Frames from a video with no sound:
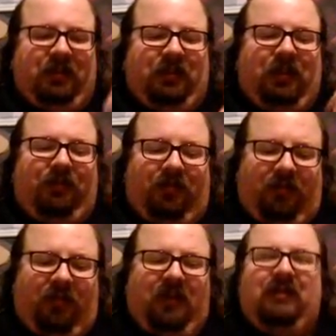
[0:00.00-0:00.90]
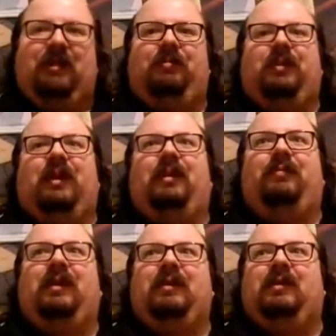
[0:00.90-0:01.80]
Gen 4, I was able to get it
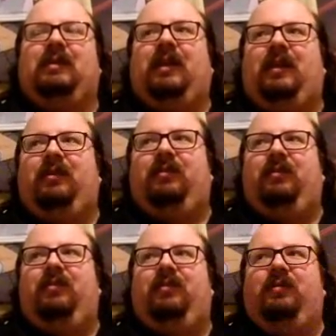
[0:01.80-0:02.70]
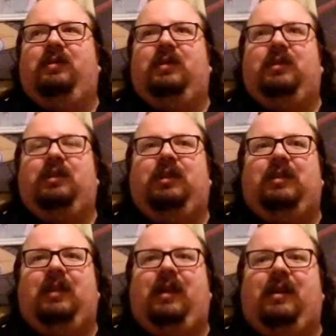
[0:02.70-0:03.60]
because thank you to the
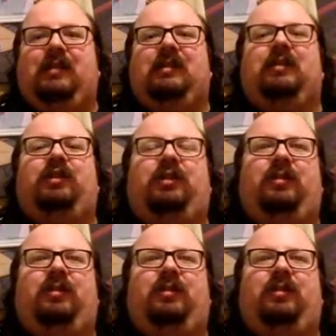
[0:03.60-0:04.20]
GTS and